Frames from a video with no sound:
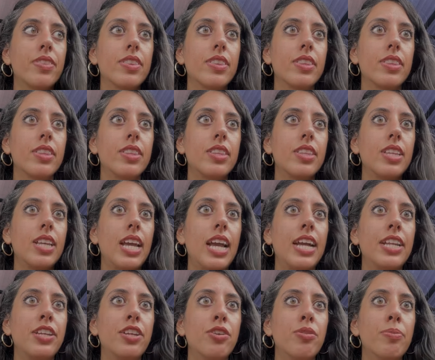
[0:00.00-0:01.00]
And you
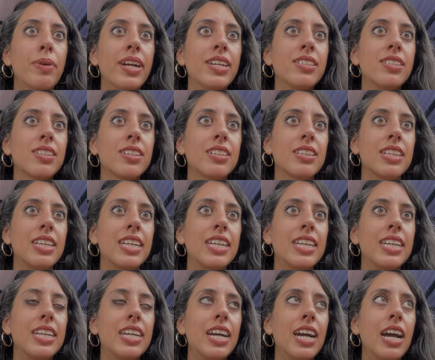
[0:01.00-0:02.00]
basically
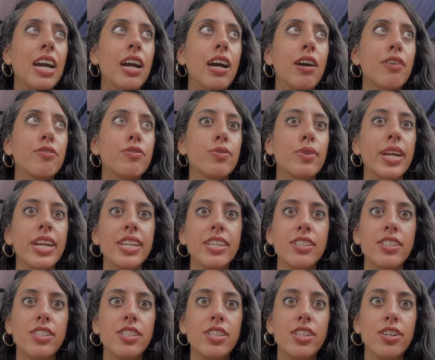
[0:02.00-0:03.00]
have raised
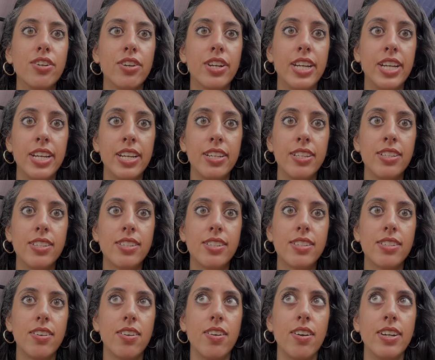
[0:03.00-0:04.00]
your kids on
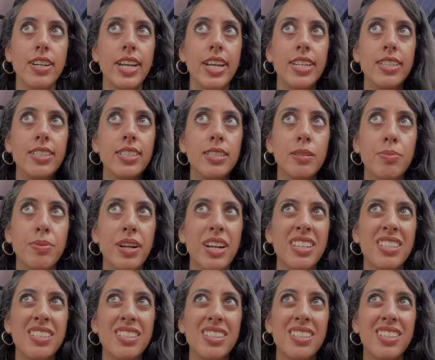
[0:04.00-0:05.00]

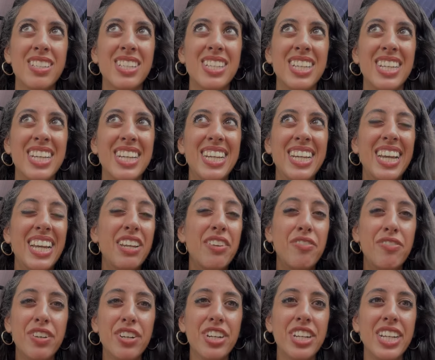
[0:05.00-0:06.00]
antidepressants in a
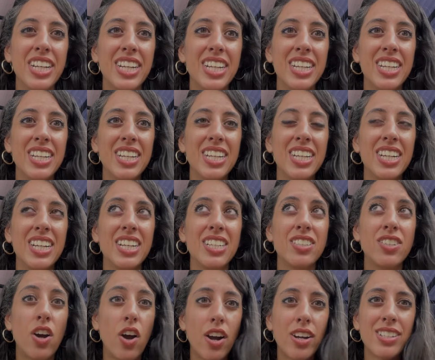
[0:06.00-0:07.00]
very
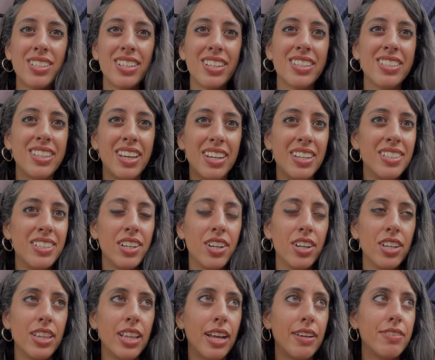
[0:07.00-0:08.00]
toxic, sedentary
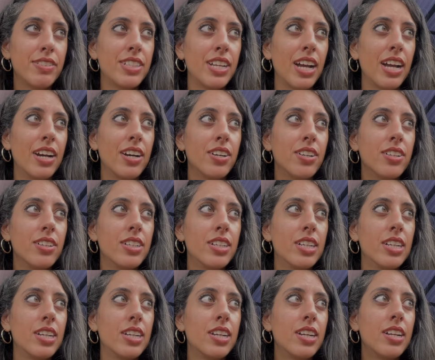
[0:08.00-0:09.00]
lifestyle,
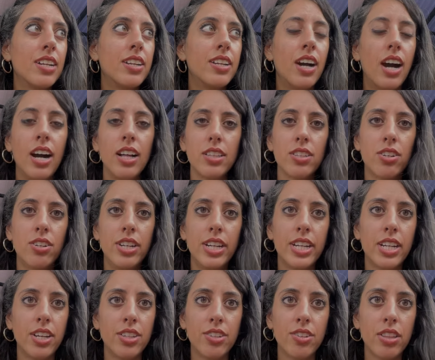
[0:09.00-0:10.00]
not learning other
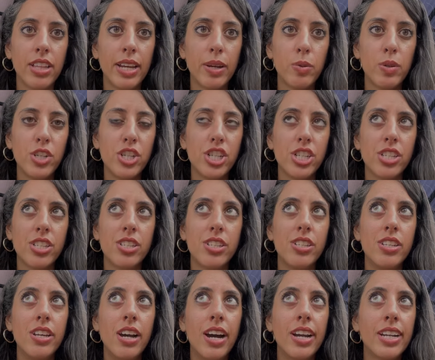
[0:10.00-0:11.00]
languages, not
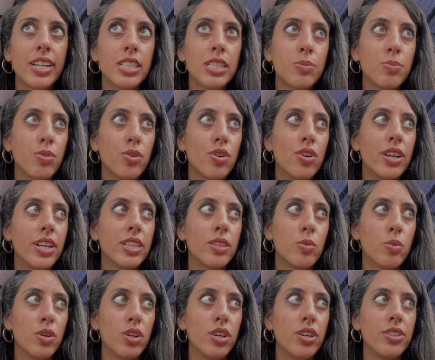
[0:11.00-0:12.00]
exploring the world,
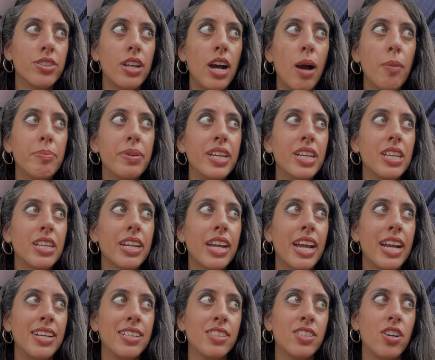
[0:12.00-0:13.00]
not being
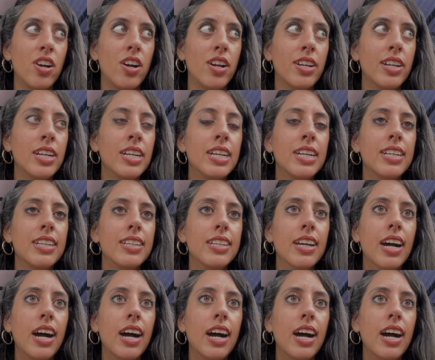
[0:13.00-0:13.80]
hands-on, not